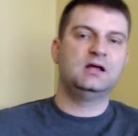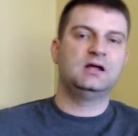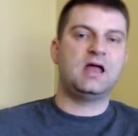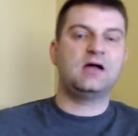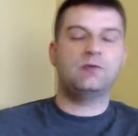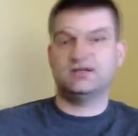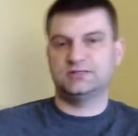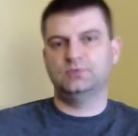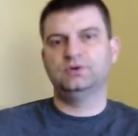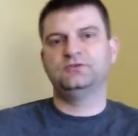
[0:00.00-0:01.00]
likewise
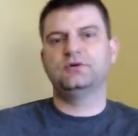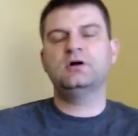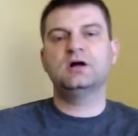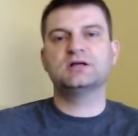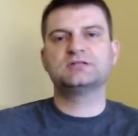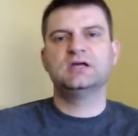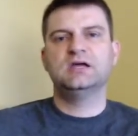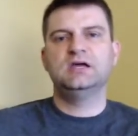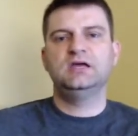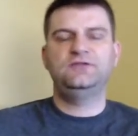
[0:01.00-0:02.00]
it would for us.
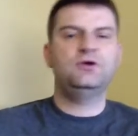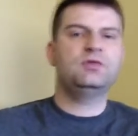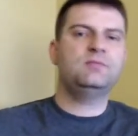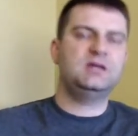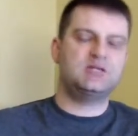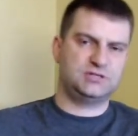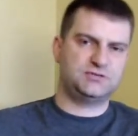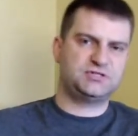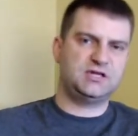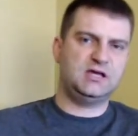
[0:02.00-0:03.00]
If you're in the midst
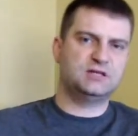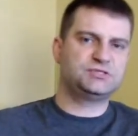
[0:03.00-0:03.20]
of sin,